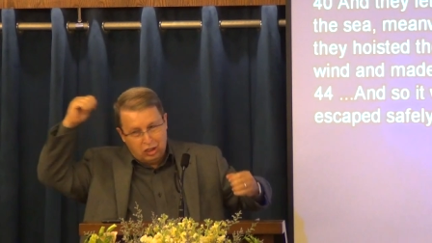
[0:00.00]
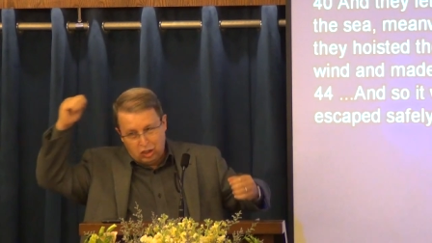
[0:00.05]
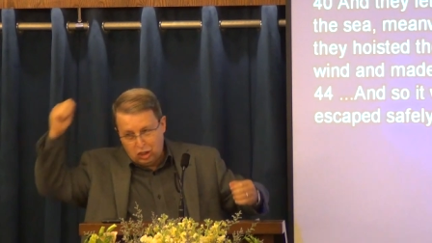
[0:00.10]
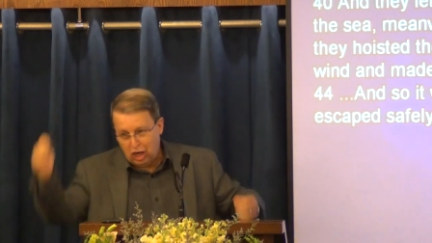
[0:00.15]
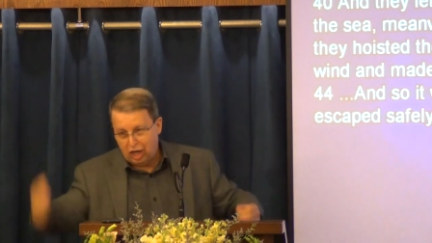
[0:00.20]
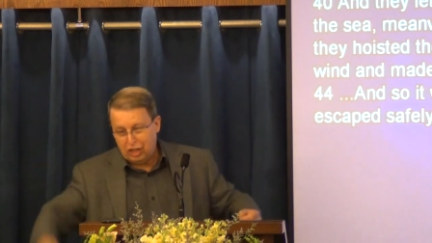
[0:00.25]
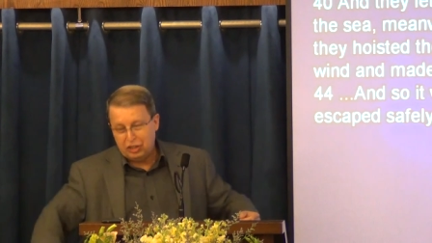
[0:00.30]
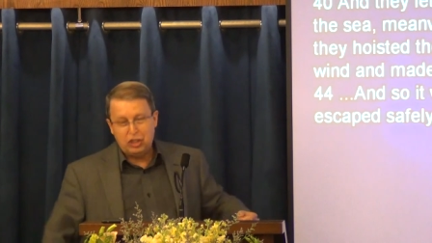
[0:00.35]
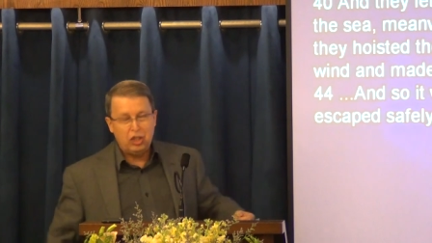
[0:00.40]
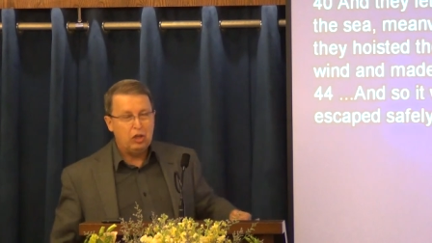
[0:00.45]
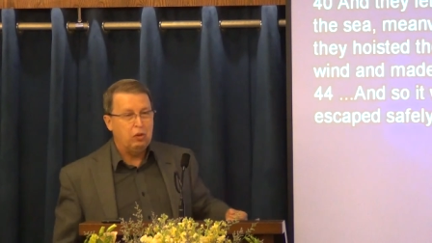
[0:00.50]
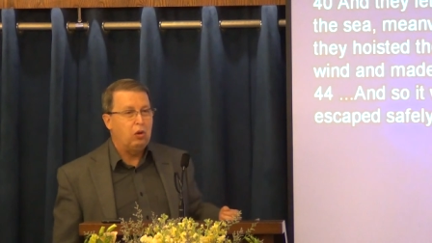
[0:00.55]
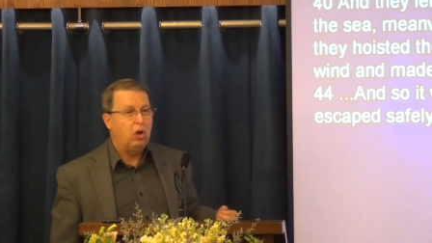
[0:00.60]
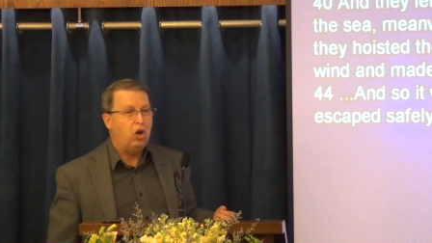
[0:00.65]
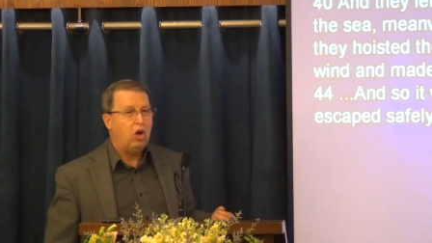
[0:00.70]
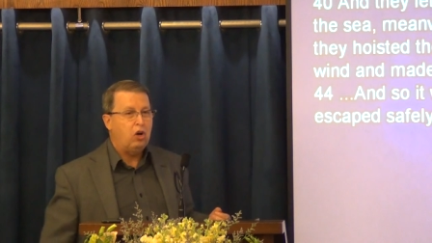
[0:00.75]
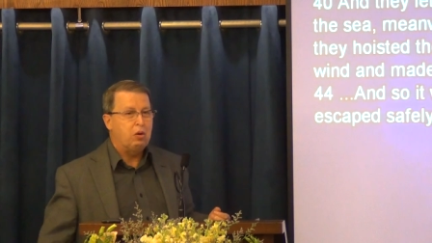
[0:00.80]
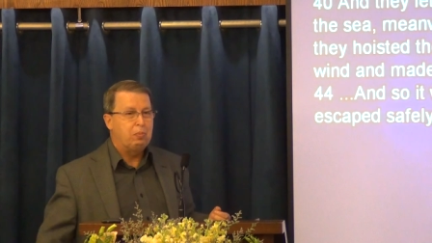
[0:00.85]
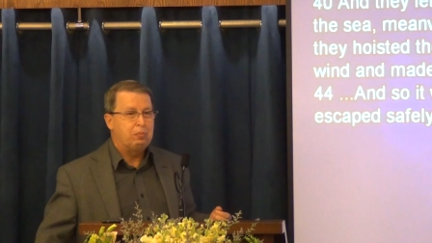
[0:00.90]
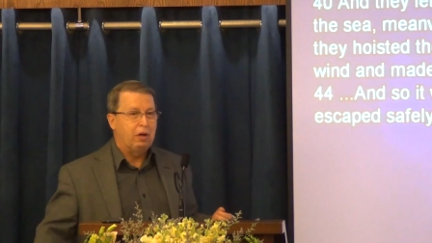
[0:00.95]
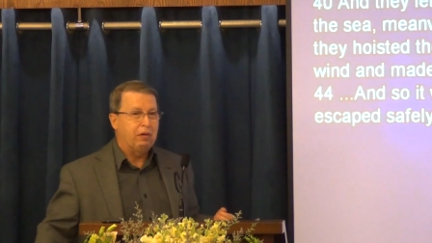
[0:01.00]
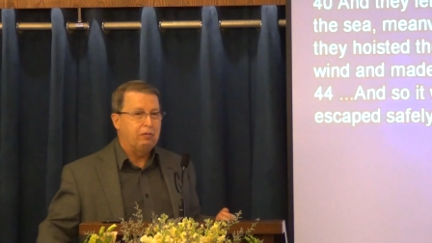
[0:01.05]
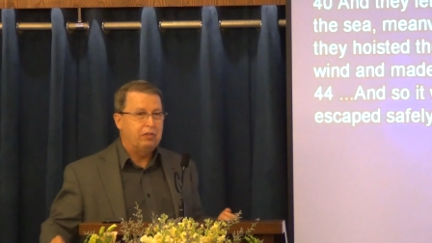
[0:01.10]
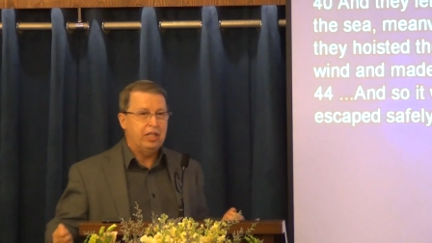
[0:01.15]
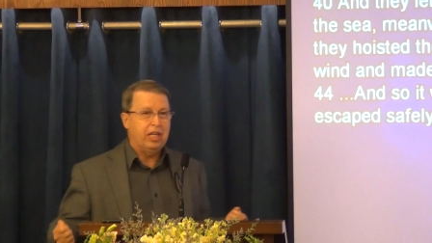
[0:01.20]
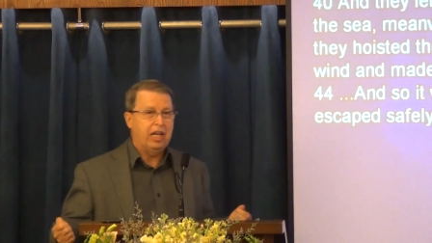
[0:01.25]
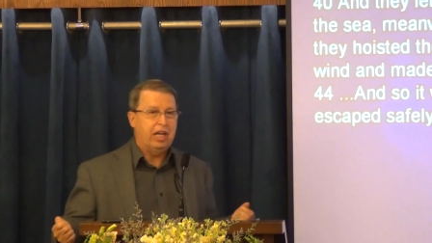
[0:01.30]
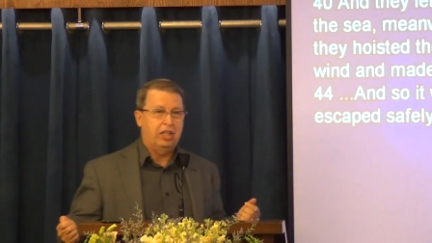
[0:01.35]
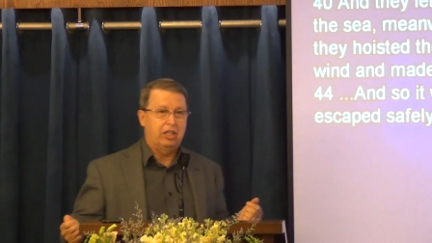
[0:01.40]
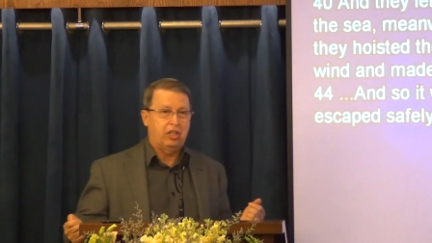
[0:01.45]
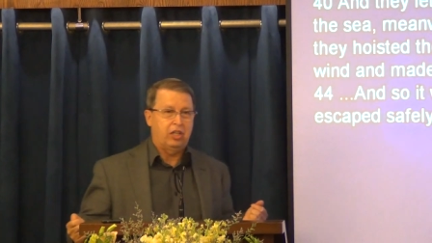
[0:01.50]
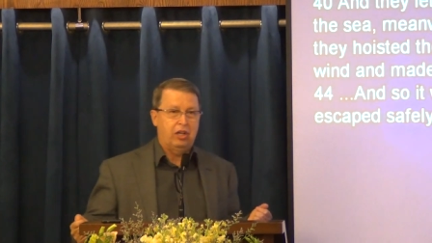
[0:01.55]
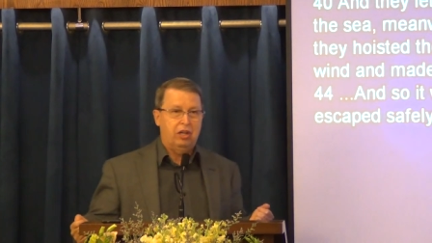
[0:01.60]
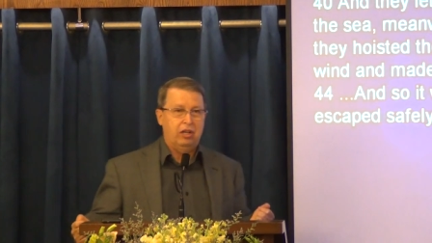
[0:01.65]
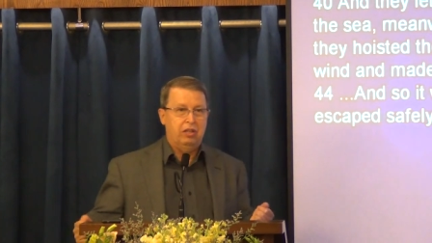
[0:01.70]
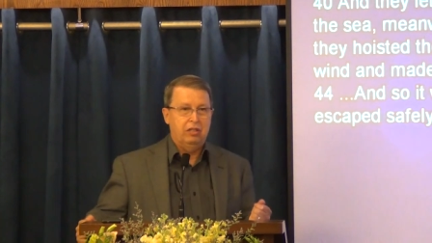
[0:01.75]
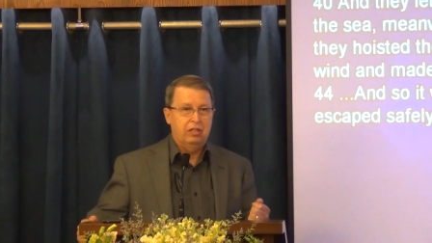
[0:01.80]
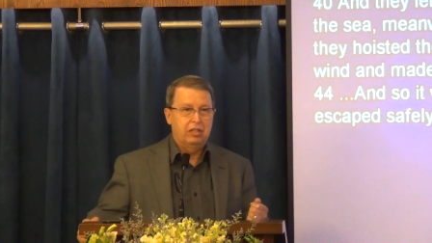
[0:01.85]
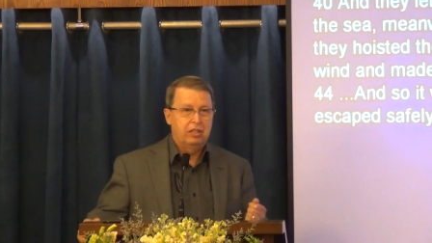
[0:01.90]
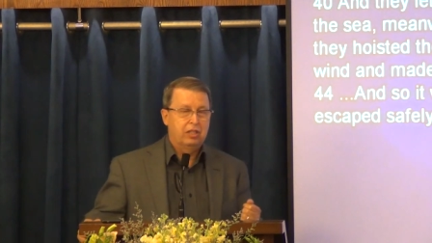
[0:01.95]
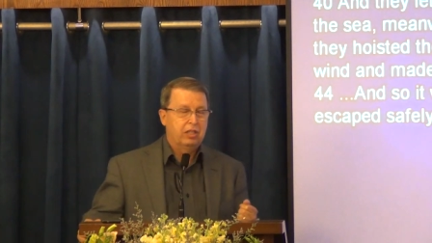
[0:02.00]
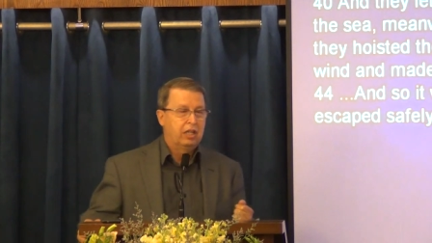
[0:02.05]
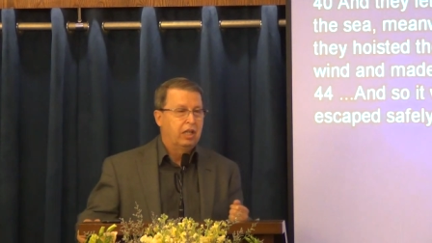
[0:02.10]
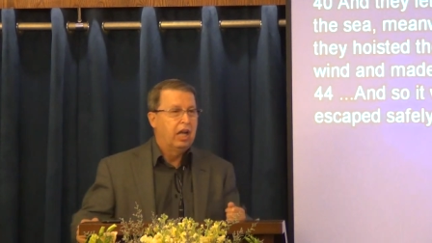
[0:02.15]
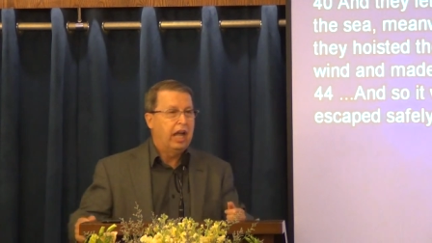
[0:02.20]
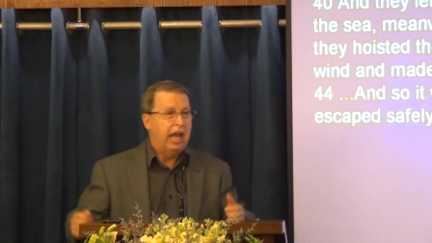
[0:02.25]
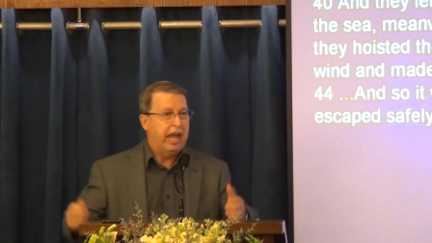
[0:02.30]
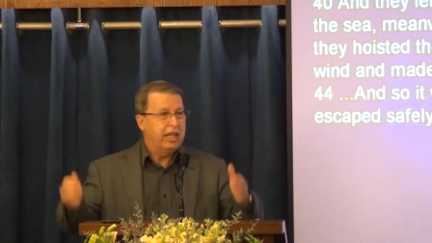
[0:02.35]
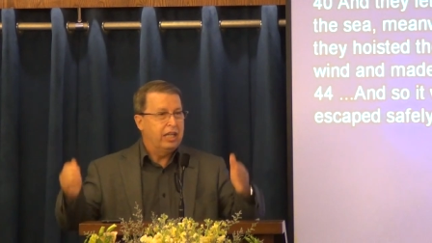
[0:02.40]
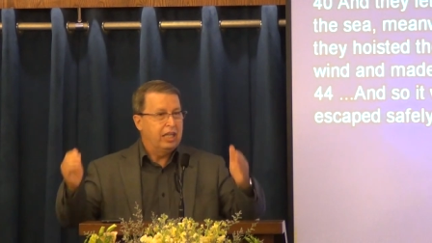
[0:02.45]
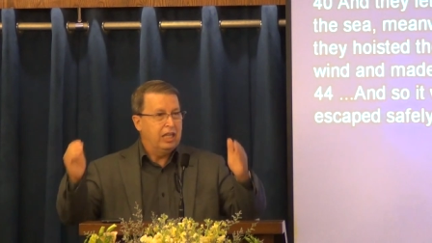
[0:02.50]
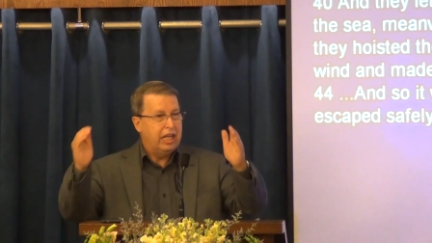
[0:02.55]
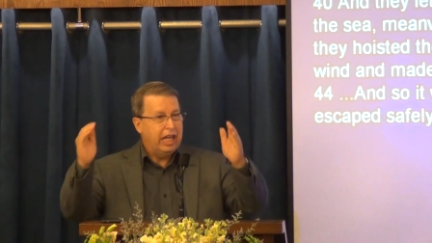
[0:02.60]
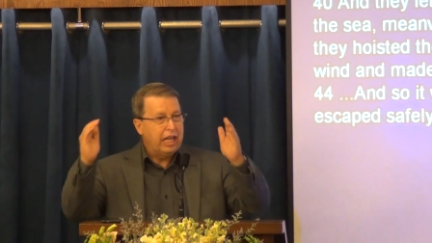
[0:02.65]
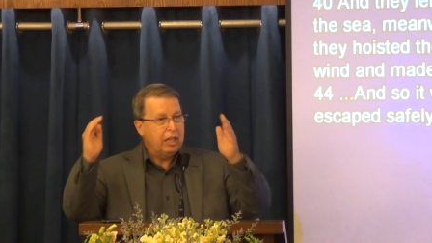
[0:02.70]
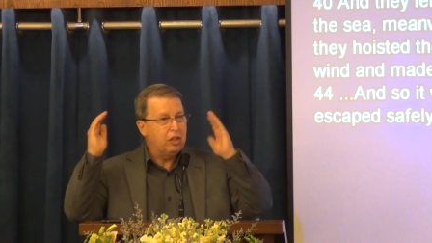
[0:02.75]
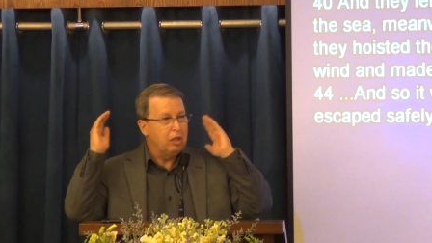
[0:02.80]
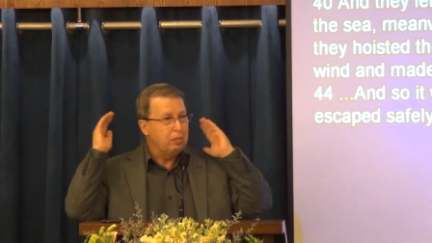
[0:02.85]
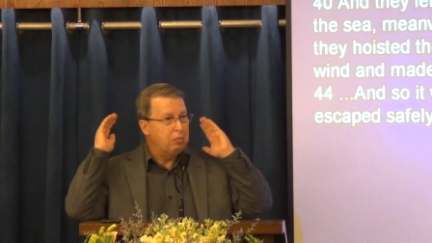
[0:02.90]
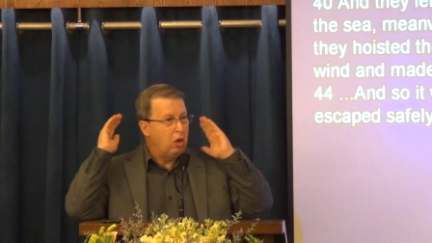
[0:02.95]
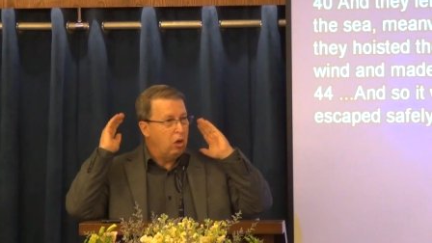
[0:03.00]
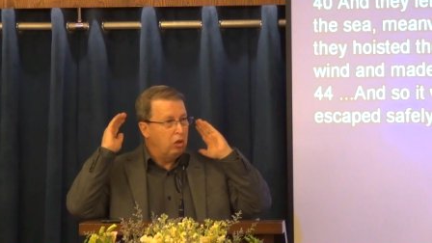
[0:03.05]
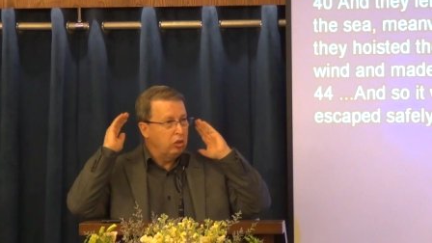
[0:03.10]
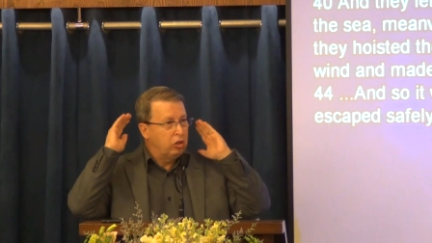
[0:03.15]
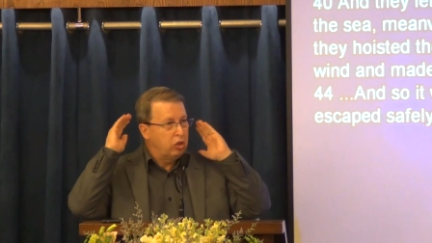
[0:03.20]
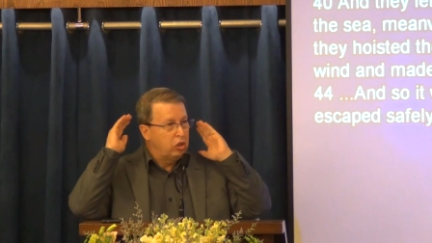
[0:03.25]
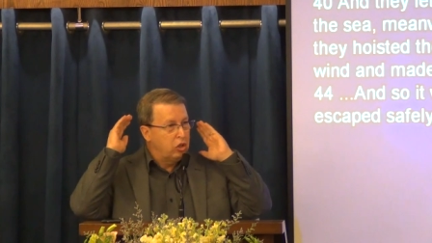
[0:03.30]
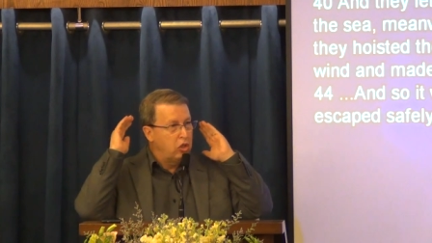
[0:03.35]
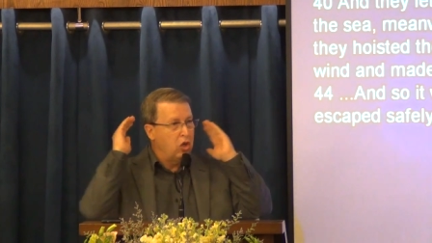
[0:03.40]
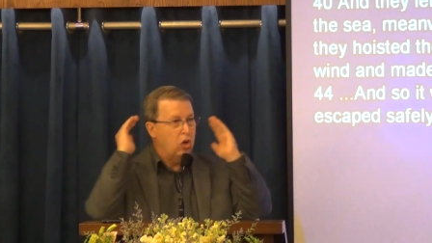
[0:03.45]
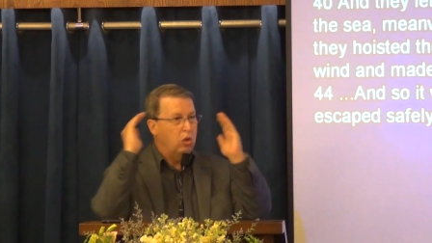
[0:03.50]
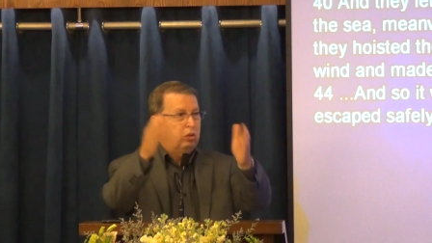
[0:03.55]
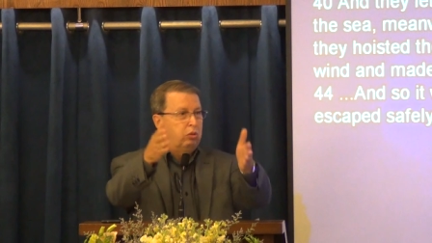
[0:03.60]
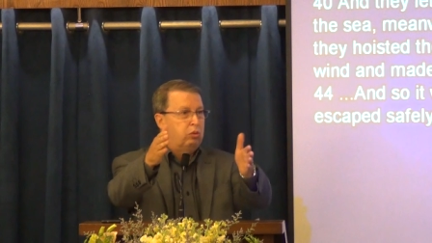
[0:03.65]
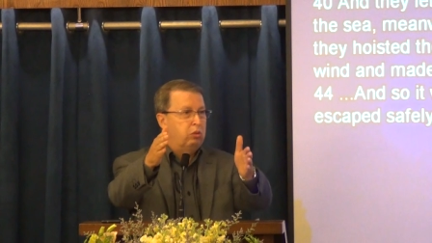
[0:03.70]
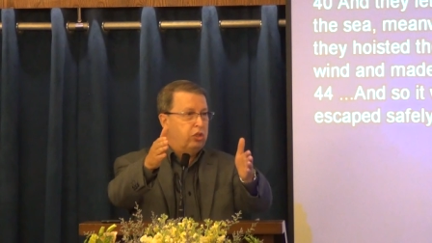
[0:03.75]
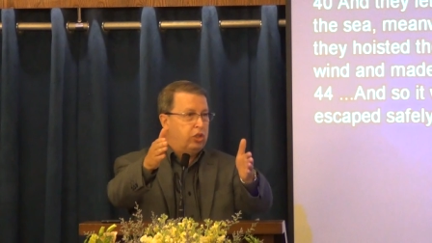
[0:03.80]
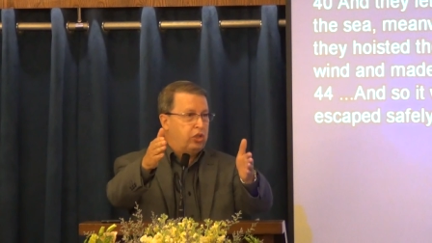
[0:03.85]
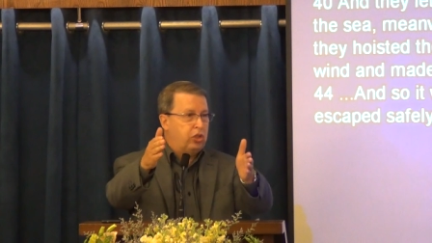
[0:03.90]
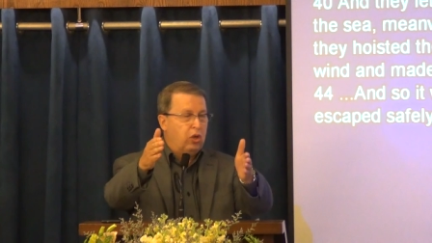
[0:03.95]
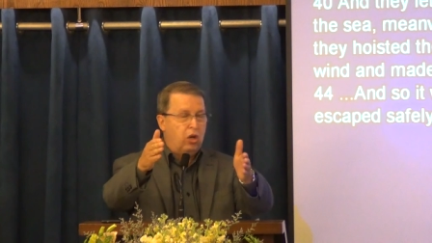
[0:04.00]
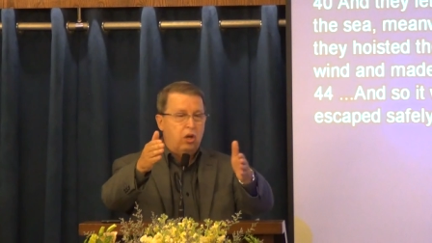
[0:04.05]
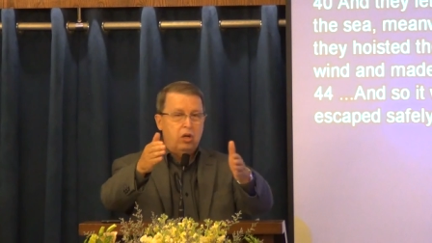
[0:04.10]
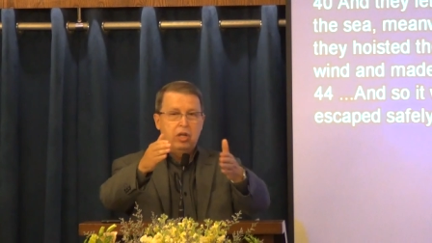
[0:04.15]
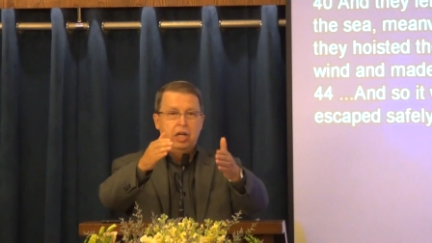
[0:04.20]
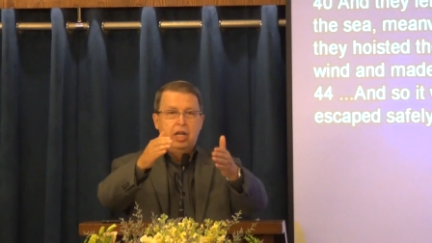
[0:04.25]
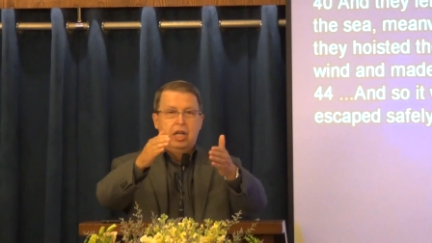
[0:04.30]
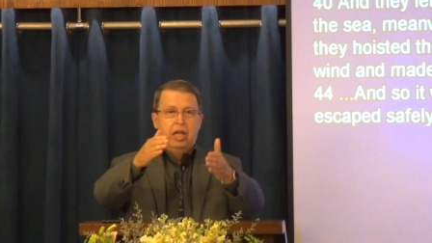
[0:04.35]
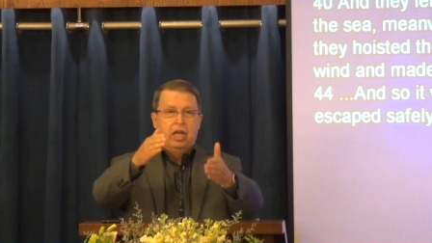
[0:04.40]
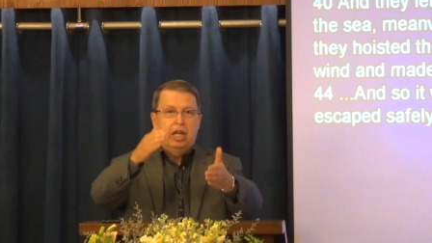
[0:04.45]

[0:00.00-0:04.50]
cut the rope of the anchor and let the boat go to shore.